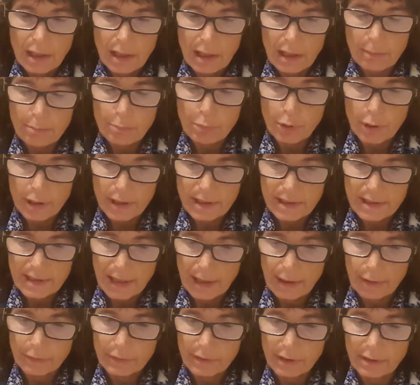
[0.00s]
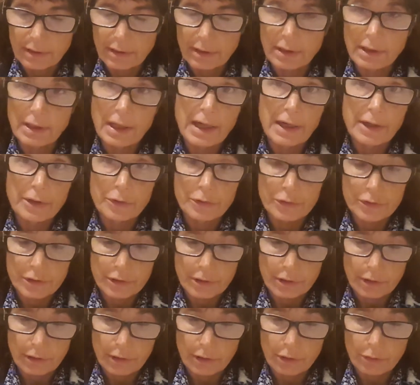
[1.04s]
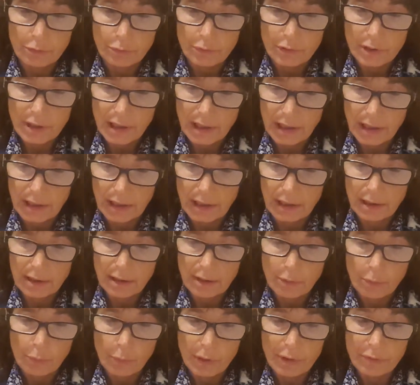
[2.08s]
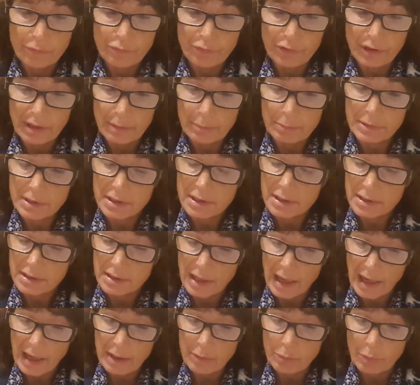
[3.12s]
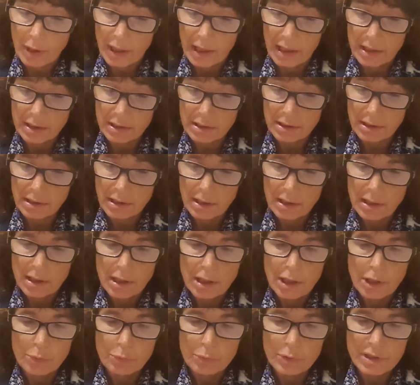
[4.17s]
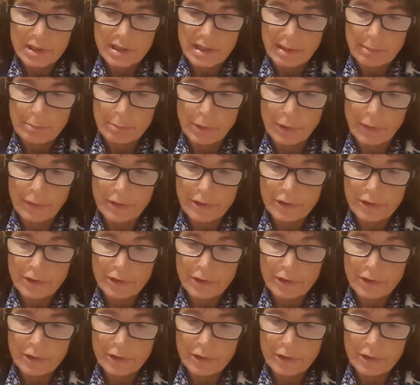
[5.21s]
he points out that the letters UT, when flipped sideways, resemble the